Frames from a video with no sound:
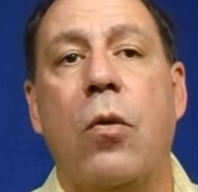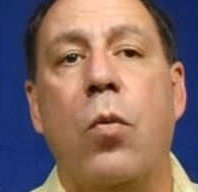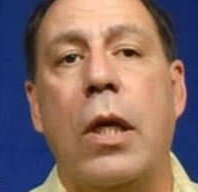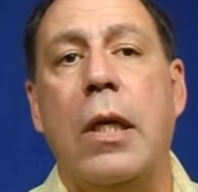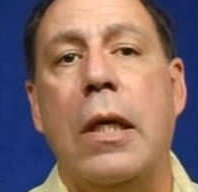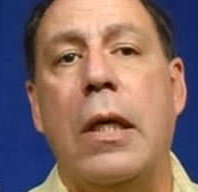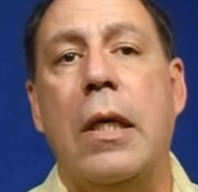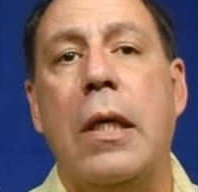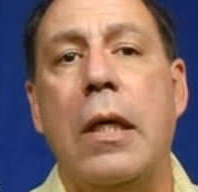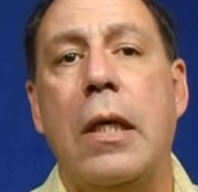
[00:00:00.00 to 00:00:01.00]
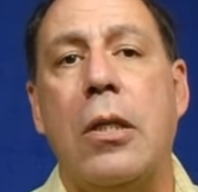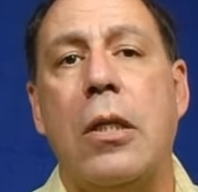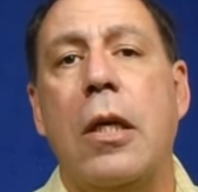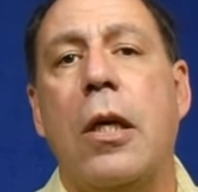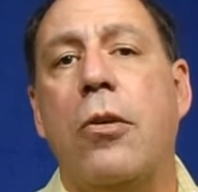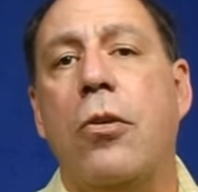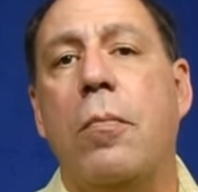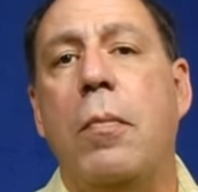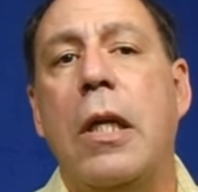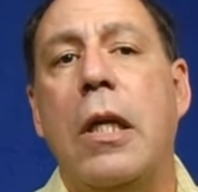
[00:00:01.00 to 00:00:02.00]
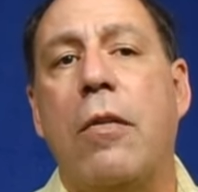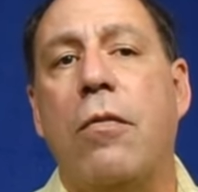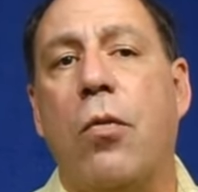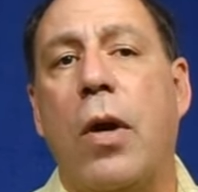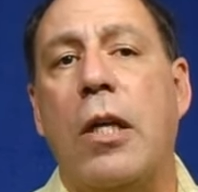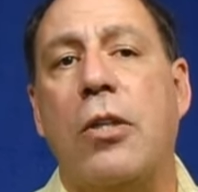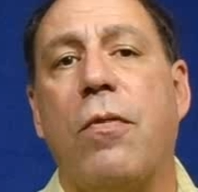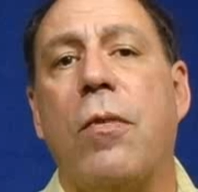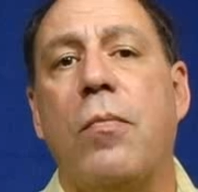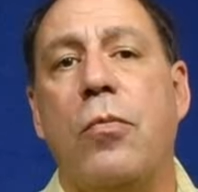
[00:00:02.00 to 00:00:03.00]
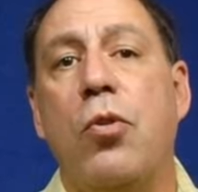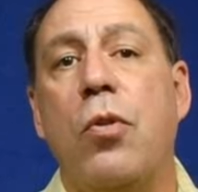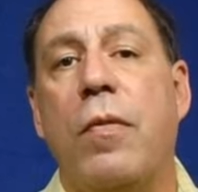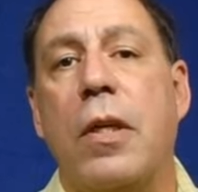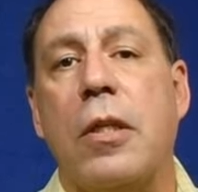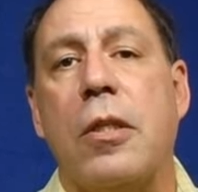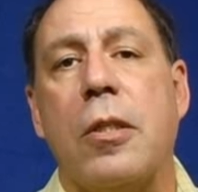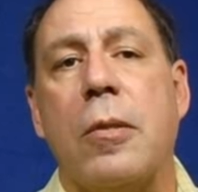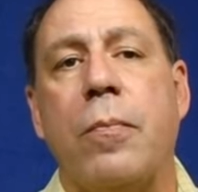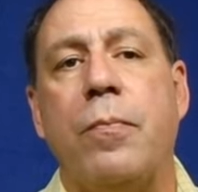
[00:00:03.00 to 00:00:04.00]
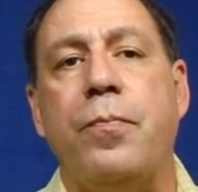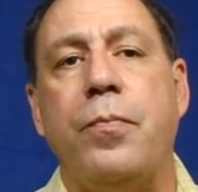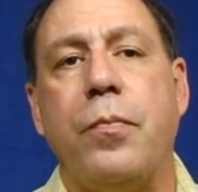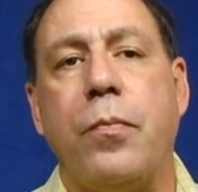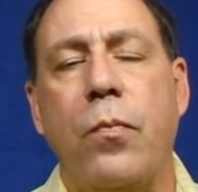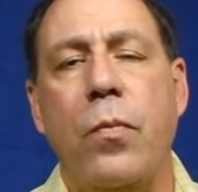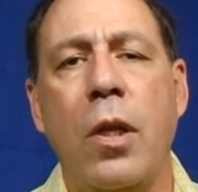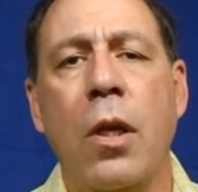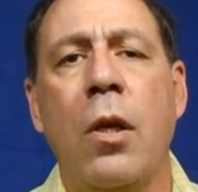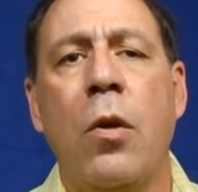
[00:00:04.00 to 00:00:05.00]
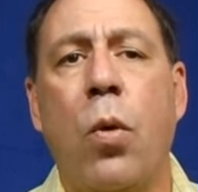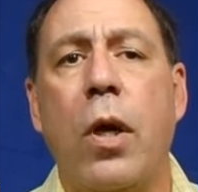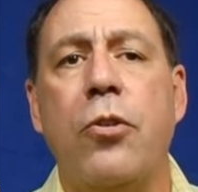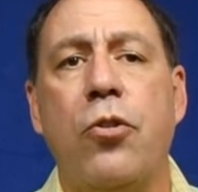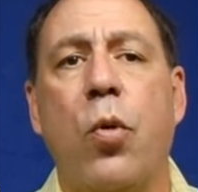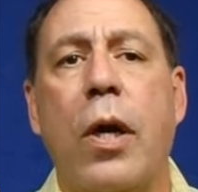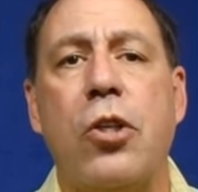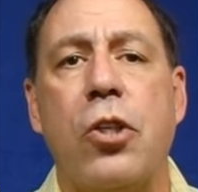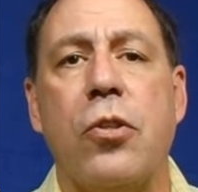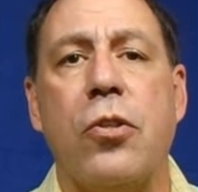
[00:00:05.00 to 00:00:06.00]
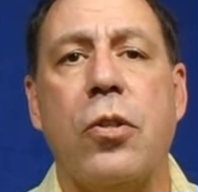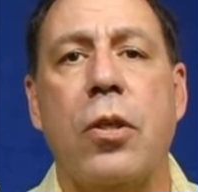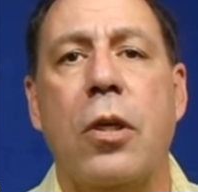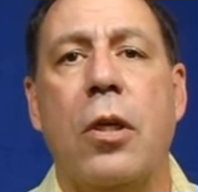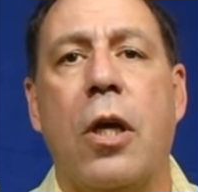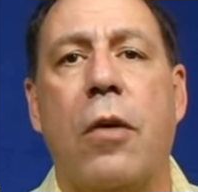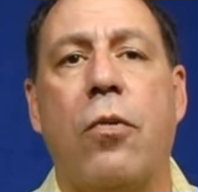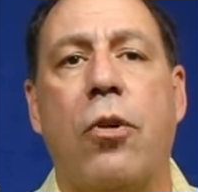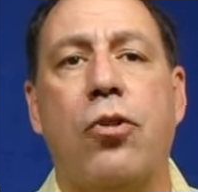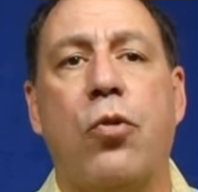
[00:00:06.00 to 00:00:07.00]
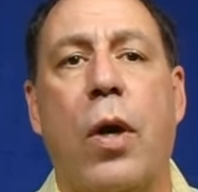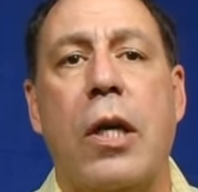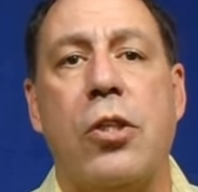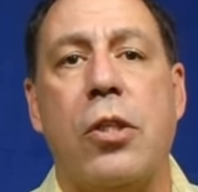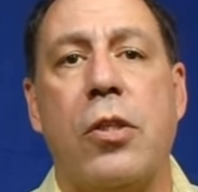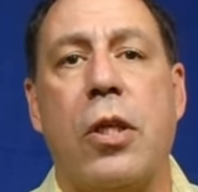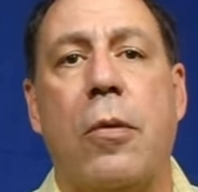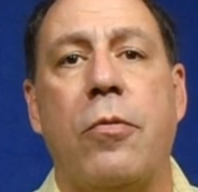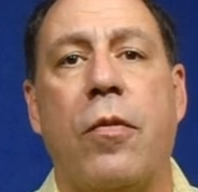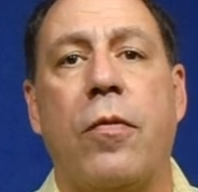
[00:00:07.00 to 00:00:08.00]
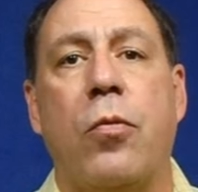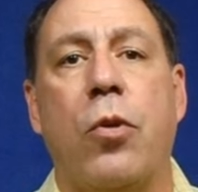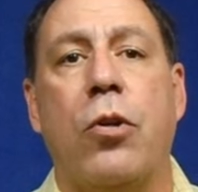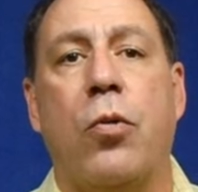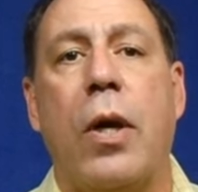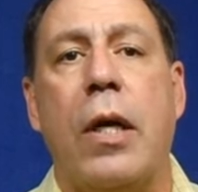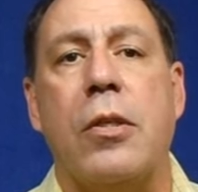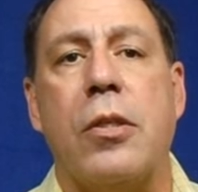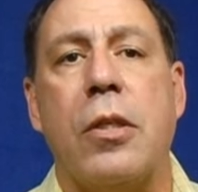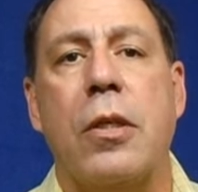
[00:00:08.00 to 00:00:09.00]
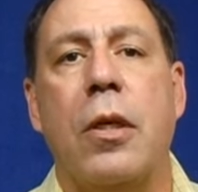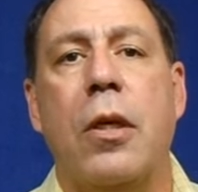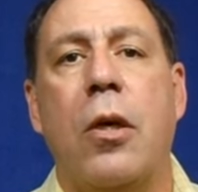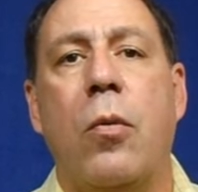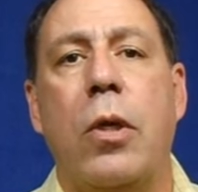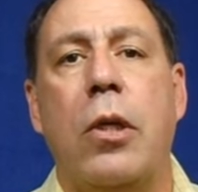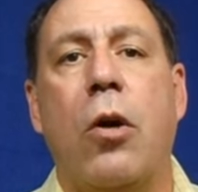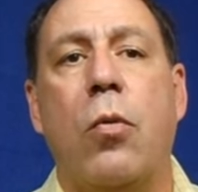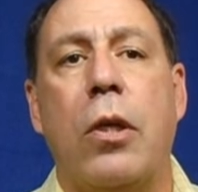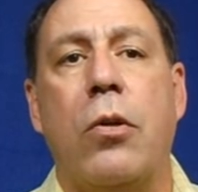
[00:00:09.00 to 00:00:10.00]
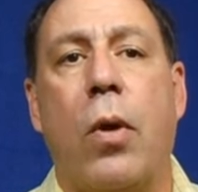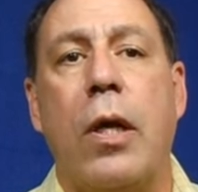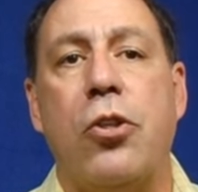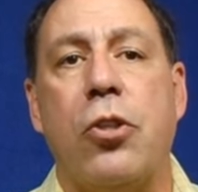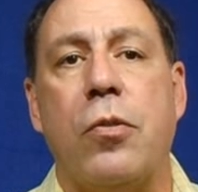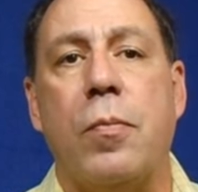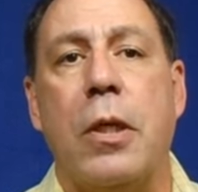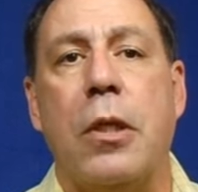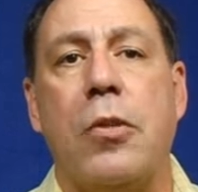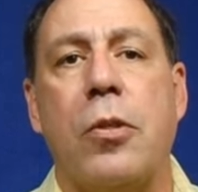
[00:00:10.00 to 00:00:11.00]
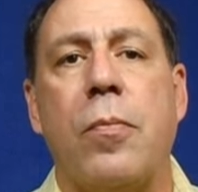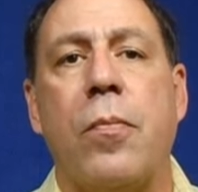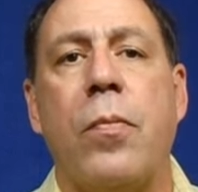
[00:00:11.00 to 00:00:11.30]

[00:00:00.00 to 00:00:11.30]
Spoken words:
We can get a hint to the meaning of grace from two of these. One is gracious. Of course, gracious comes from the word grace. We know what gracious means.